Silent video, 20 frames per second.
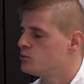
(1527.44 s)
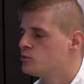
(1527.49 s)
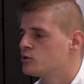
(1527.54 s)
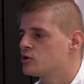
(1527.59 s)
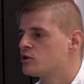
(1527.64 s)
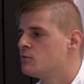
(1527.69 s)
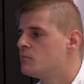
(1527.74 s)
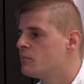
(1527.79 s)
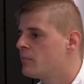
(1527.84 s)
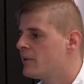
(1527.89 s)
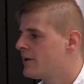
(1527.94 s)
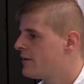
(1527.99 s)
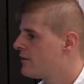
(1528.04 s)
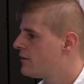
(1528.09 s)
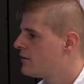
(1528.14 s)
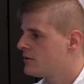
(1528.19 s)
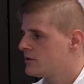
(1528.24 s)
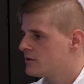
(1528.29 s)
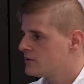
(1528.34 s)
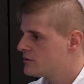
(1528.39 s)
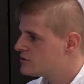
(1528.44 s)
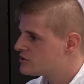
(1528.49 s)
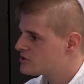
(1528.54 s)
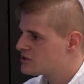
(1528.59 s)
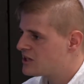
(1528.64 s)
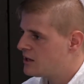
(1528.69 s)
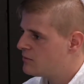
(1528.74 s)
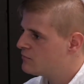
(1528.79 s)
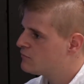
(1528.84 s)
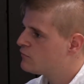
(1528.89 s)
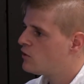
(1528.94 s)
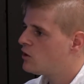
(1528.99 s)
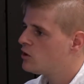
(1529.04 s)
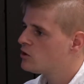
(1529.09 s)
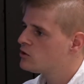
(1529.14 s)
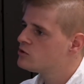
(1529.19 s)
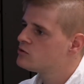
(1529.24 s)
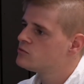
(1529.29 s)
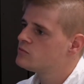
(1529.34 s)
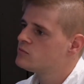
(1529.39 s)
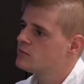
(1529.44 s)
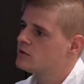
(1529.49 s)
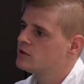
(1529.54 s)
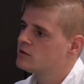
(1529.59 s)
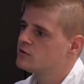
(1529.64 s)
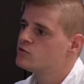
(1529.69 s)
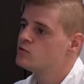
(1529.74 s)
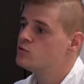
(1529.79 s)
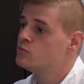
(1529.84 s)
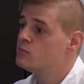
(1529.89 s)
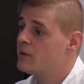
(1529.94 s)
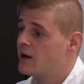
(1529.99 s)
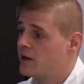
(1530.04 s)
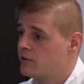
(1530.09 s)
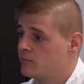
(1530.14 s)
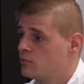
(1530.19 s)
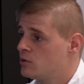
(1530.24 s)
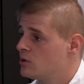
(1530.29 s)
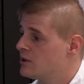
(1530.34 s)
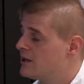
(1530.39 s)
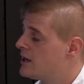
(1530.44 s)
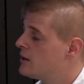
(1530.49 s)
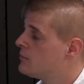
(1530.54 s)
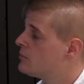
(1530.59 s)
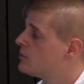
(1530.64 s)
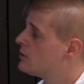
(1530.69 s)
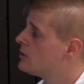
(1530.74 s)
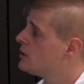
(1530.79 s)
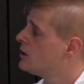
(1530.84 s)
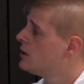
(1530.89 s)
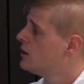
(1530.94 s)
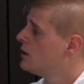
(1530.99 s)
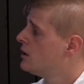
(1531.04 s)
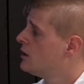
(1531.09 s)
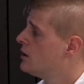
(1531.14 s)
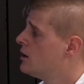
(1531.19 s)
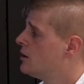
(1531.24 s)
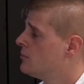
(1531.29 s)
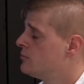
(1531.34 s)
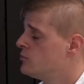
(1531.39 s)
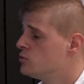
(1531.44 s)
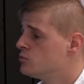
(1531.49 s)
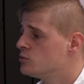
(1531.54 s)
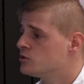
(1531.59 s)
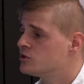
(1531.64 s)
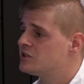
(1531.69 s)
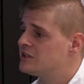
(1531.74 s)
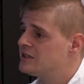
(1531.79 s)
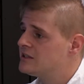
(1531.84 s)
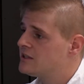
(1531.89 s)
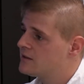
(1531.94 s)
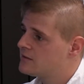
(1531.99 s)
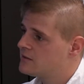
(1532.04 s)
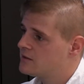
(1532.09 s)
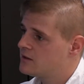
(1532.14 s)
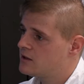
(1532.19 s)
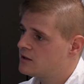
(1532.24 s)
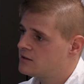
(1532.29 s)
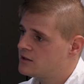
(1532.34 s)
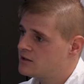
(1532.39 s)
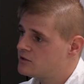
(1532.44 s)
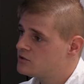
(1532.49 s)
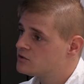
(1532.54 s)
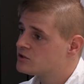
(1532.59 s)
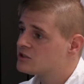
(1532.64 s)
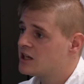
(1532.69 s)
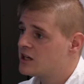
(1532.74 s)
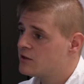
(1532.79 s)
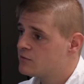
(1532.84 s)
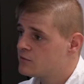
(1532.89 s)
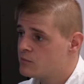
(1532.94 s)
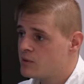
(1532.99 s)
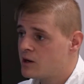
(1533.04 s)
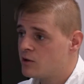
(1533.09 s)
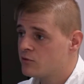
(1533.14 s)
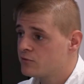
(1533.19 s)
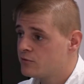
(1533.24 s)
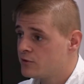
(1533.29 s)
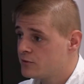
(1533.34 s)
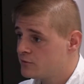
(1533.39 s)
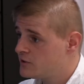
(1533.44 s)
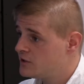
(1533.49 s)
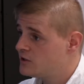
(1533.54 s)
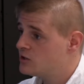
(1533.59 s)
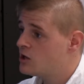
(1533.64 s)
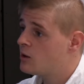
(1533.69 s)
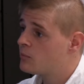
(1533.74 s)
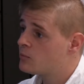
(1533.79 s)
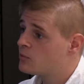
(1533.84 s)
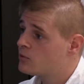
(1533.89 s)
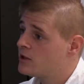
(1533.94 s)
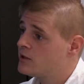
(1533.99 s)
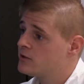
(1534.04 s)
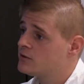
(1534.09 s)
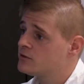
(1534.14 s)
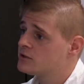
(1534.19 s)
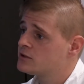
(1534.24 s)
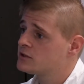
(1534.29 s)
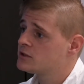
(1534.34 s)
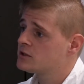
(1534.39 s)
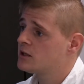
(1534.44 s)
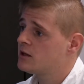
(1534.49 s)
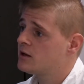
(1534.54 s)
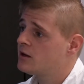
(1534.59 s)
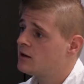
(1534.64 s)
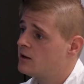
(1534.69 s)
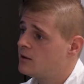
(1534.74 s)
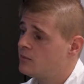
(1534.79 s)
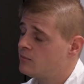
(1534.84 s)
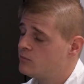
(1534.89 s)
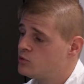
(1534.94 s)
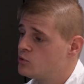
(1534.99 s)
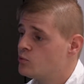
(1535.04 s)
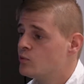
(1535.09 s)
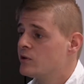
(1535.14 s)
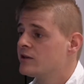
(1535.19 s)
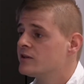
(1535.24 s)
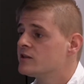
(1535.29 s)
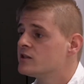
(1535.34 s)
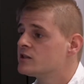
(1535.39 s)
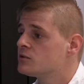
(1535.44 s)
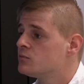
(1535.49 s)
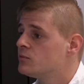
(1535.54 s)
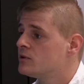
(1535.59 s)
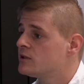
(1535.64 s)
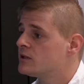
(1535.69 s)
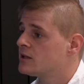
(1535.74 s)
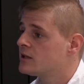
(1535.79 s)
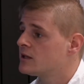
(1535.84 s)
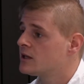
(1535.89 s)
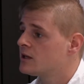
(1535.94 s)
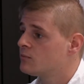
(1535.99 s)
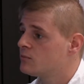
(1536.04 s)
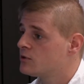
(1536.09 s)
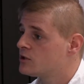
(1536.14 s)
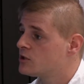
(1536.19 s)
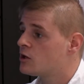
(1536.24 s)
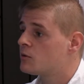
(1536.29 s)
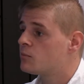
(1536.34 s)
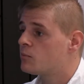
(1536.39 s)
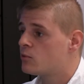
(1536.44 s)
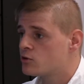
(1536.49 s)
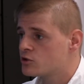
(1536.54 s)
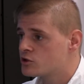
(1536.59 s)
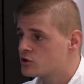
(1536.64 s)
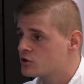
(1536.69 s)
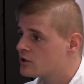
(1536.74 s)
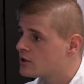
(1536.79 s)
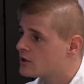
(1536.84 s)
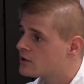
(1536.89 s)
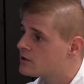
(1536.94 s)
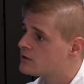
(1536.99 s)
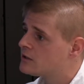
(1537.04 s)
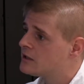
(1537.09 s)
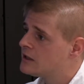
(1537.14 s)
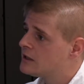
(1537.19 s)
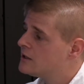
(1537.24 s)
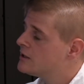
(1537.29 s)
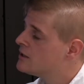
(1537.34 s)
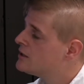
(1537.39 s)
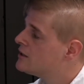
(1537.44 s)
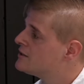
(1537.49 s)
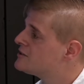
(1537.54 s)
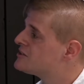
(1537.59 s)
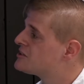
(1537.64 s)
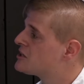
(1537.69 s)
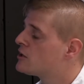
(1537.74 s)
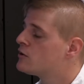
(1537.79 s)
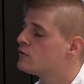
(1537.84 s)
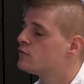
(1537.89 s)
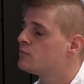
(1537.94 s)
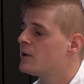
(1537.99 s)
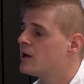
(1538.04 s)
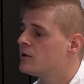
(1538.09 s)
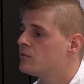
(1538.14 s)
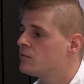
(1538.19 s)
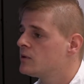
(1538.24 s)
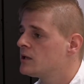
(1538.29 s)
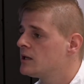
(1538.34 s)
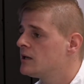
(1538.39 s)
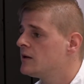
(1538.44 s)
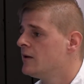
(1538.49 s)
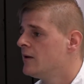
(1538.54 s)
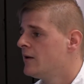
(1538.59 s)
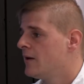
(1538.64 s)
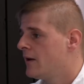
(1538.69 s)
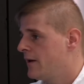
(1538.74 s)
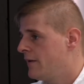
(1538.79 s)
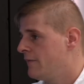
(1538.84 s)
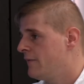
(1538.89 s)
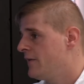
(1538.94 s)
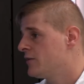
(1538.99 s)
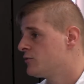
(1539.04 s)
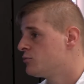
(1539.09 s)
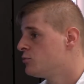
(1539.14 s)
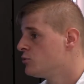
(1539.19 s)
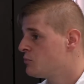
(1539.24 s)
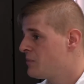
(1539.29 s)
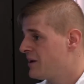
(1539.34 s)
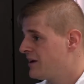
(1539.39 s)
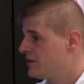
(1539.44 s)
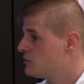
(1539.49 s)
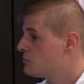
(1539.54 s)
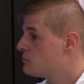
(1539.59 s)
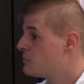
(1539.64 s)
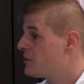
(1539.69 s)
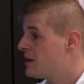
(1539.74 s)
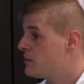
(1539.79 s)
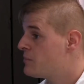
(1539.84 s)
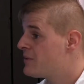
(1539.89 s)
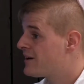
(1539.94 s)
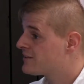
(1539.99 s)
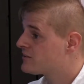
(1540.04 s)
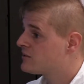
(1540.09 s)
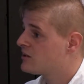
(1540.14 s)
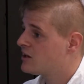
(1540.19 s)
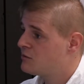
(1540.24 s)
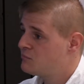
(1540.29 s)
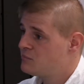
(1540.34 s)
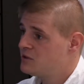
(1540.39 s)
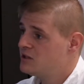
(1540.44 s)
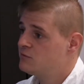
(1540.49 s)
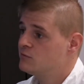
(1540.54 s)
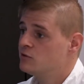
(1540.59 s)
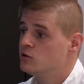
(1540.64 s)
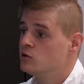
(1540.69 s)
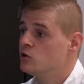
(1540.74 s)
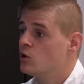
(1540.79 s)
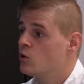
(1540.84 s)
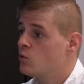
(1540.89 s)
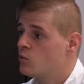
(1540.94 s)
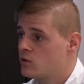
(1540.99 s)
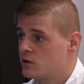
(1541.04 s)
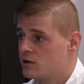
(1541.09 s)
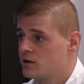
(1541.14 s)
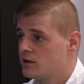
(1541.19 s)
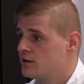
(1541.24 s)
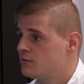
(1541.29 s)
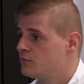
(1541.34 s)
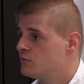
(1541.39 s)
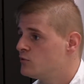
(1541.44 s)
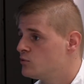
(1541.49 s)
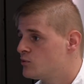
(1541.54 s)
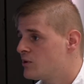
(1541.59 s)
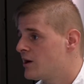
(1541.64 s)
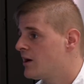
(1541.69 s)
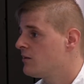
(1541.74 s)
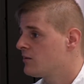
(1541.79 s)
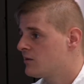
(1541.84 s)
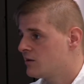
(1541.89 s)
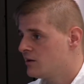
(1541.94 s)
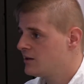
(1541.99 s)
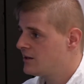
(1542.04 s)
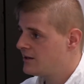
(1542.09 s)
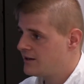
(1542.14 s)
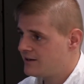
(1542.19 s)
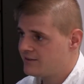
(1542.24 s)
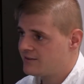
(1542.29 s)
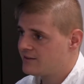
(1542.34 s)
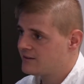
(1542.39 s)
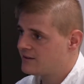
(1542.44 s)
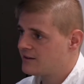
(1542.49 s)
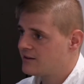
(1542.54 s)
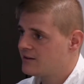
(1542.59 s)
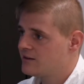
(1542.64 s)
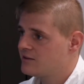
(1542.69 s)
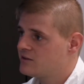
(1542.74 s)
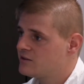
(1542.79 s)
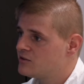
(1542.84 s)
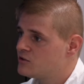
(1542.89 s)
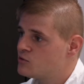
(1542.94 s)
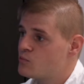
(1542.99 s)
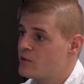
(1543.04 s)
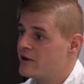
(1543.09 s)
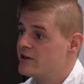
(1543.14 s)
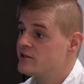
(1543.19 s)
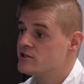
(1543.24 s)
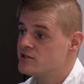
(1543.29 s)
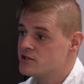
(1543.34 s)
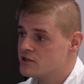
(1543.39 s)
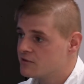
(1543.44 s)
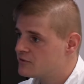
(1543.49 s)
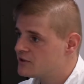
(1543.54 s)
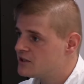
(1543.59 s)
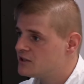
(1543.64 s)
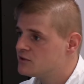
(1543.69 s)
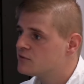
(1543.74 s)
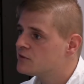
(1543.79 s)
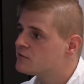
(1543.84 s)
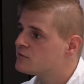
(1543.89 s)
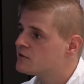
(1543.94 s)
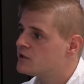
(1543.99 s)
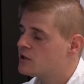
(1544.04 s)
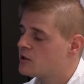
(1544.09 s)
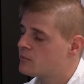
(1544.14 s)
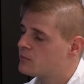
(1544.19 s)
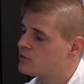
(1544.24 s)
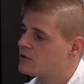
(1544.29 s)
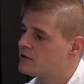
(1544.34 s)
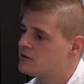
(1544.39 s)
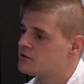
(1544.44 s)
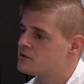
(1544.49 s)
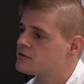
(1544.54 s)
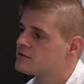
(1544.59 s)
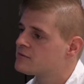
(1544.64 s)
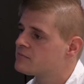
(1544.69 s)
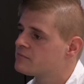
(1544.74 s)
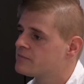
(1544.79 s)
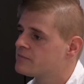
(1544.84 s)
you would compare the same volume to manual labor, you would see that you save about 15 operators doing this with our portion cutter instead of manually, and that would make the payback time even lower if you calculate the wages of these 15 operators.